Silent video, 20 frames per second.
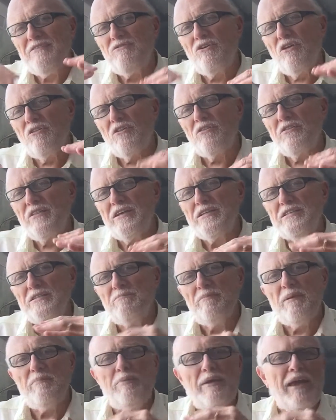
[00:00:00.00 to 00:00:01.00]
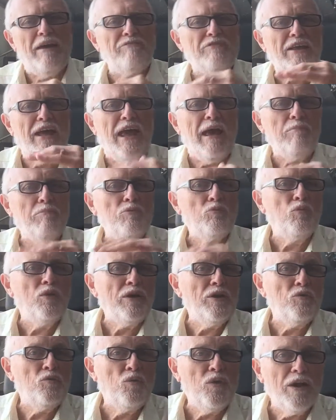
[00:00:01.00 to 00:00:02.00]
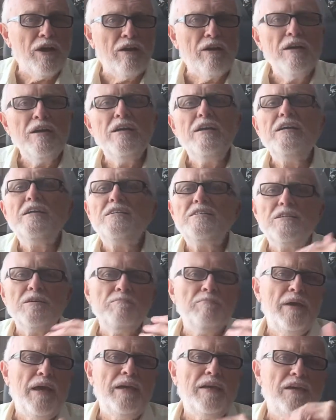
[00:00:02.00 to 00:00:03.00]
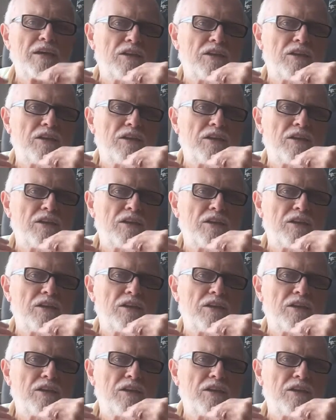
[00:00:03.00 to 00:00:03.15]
of all the things that maybe have to happen when and where to make